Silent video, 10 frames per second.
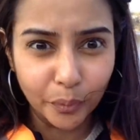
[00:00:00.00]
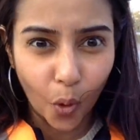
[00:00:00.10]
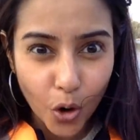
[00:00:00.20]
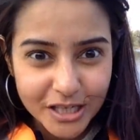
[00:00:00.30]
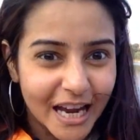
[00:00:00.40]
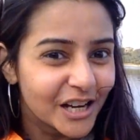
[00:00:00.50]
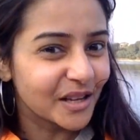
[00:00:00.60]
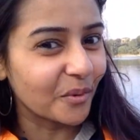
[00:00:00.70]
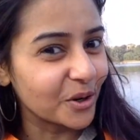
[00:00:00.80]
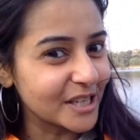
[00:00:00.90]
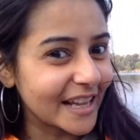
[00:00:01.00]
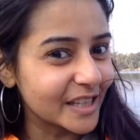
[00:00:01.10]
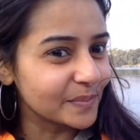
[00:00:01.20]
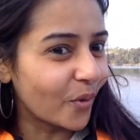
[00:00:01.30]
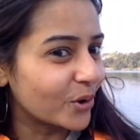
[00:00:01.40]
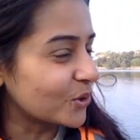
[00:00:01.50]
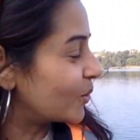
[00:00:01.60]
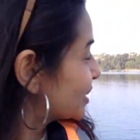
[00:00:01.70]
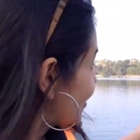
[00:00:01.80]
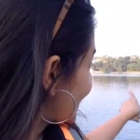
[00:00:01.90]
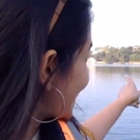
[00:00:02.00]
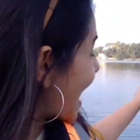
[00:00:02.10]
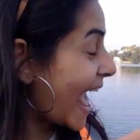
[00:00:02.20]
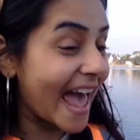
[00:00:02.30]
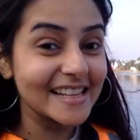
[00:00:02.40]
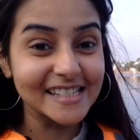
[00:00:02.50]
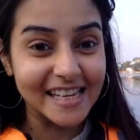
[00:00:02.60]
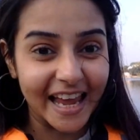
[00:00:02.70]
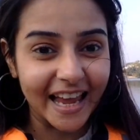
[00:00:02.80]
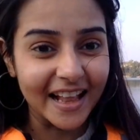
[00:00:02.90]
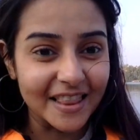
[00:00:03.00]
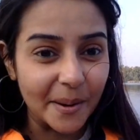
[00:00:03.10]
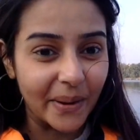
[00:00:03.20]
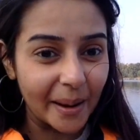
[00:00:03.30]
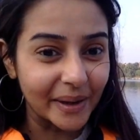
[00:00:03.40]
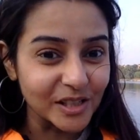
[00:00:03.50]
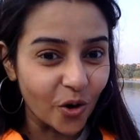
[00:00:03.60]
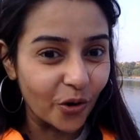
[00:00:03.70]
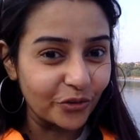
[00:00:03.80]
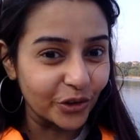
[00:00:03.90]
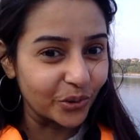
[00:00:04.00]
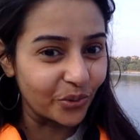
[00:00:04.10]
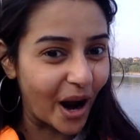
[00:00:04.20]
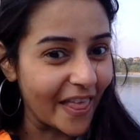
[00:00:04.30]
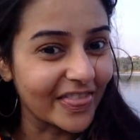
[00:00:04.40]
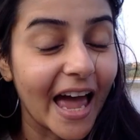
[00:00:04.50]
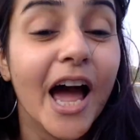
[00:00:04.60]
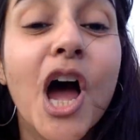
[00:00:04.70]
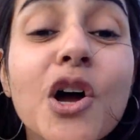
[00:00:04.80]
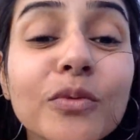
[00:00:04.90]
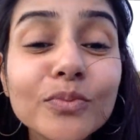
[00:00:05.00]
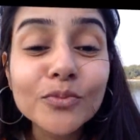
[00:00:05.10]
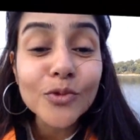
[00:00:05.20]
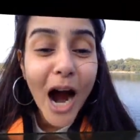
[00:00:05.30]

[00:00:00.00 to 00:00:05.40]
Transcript: boat. So I'm going to take this boat all the way there and sing the bye-bye song for you right there. Mwah!